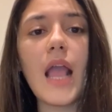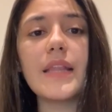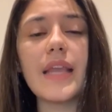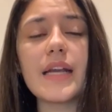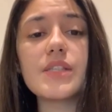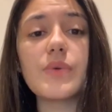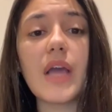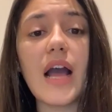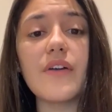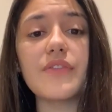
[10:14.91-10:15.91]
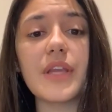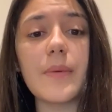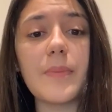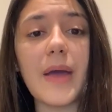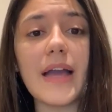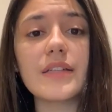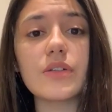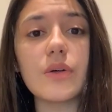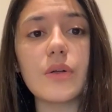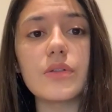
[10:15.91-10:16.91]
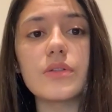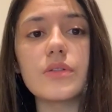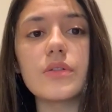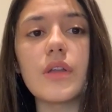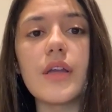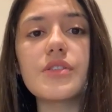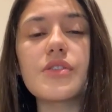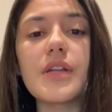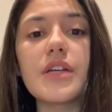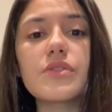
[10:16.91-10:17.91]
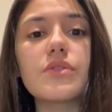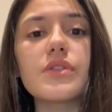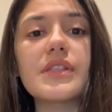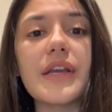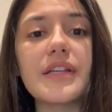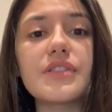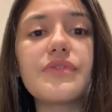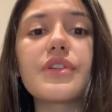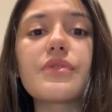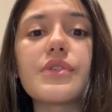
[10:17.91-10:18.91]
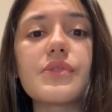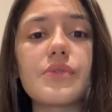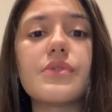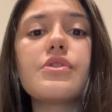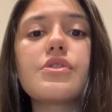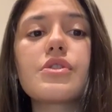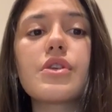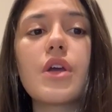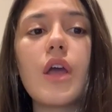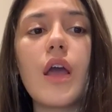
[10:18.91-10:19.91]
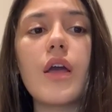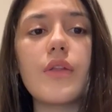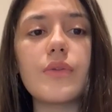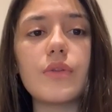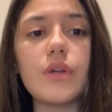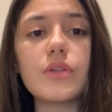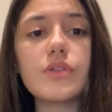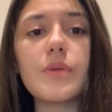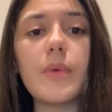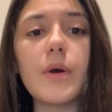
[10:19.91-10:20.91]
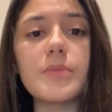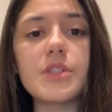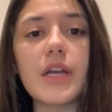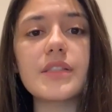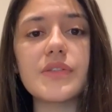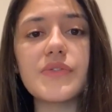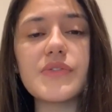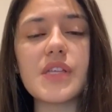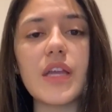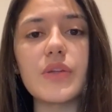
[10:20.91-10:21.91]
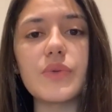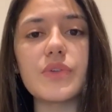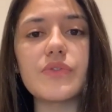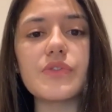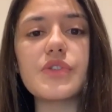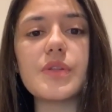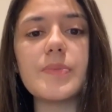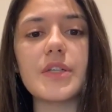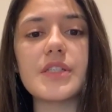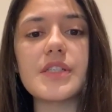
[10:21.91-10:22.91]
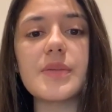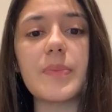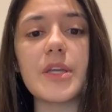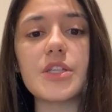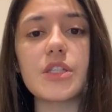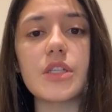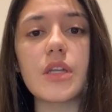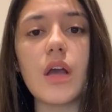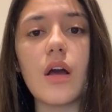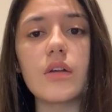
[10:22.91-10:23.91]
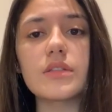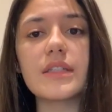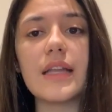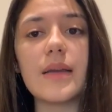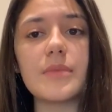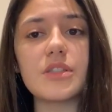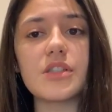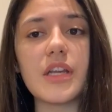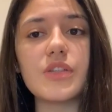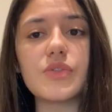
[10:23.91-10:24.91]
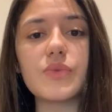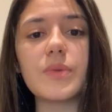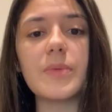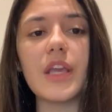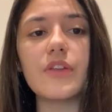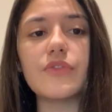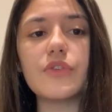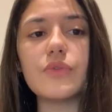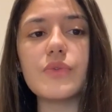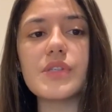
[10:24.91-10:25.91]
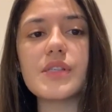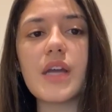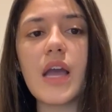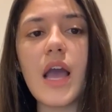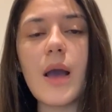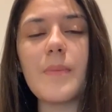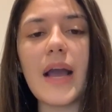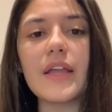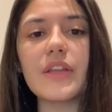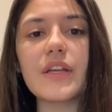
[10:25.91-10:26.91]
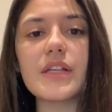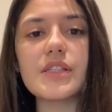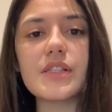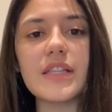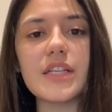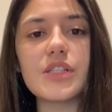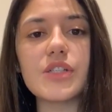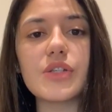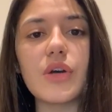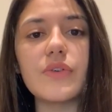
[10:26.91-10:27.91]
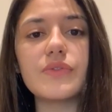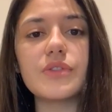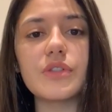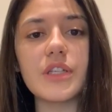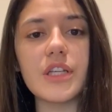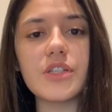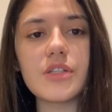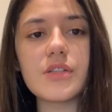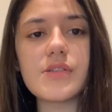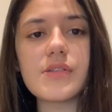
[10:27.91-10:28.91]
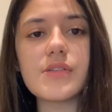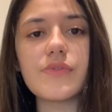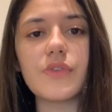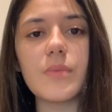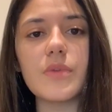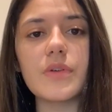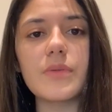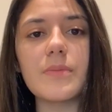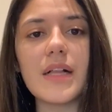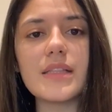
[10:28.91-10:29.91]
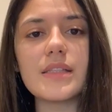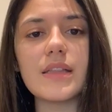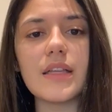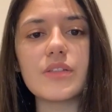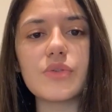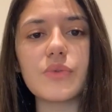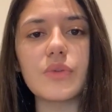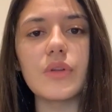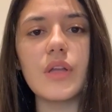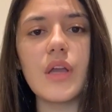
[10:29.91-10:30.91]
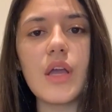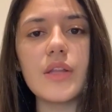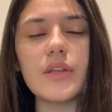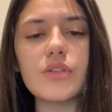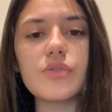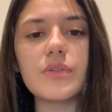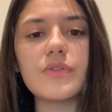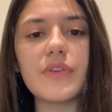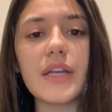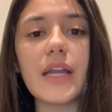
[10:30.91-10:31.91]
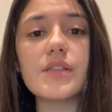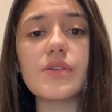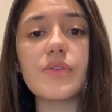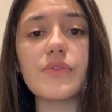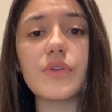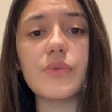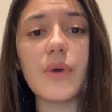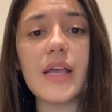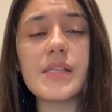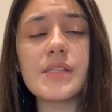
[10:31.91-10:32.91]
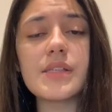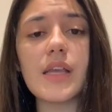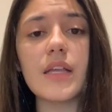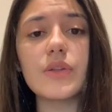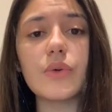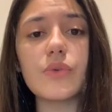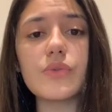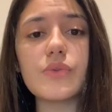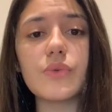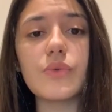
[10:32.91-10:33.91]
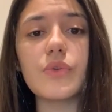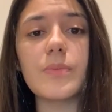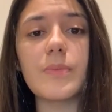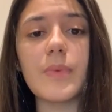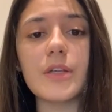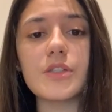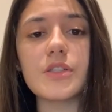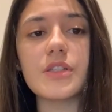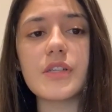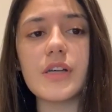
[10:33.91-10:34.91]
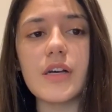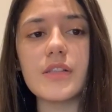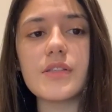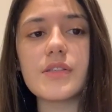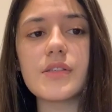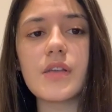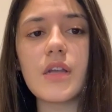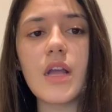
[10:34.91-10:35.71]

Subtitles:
Next, we have the impact on international scientific research. The long-term objectives and universal participation on climate change will be influenced by the constellation of donations from the multilateral natural finance of the US and also the budget cuts.